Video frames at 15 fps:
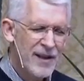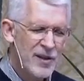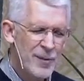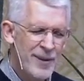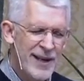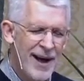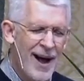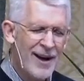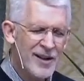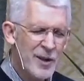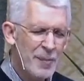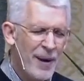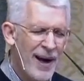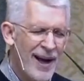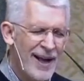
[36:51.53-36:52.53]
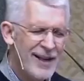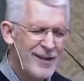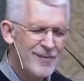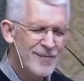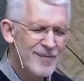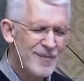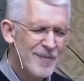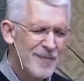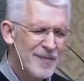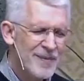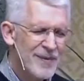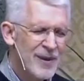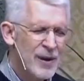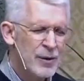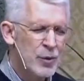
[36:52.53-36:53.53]
to be occupied,
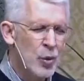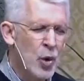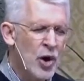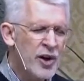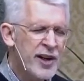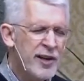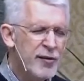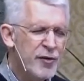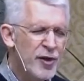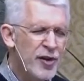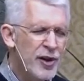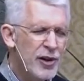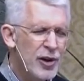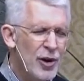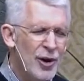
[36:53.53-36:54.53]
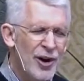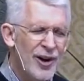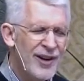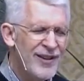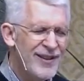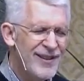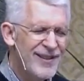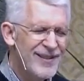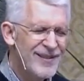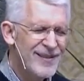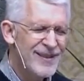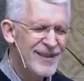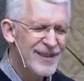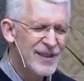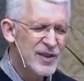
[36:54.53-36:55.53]
working for the Lord,
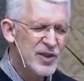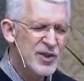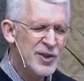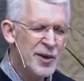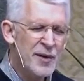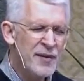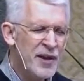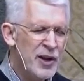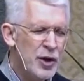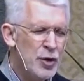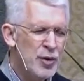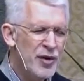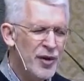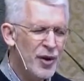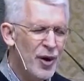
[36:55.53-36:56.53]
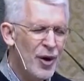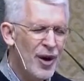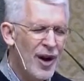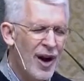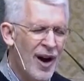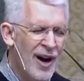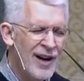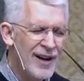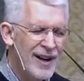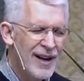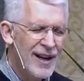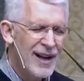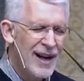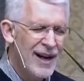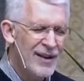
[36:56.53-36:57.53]
serving you with a whole heart
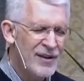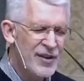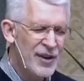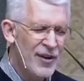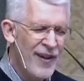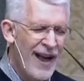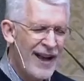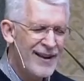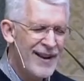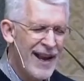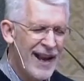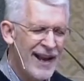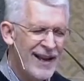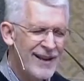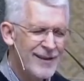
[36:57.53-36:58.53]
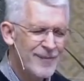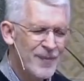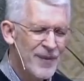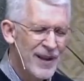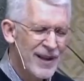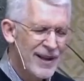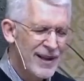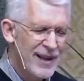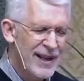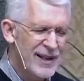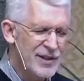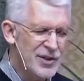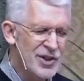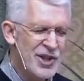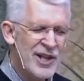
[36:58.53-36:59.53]
until that day.
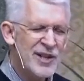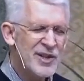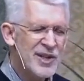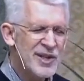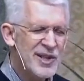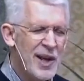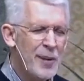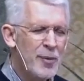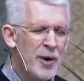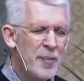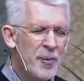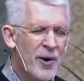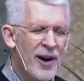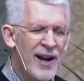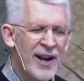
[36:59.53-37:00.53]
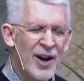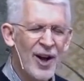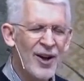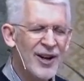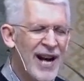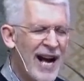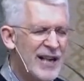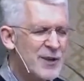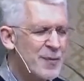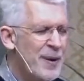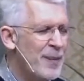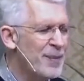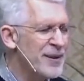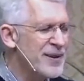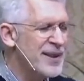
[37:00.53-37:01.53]
In Jesus' name we pray. And all God's
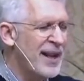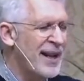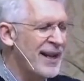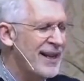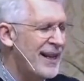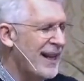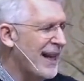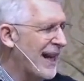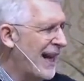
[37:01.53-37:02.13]
people said,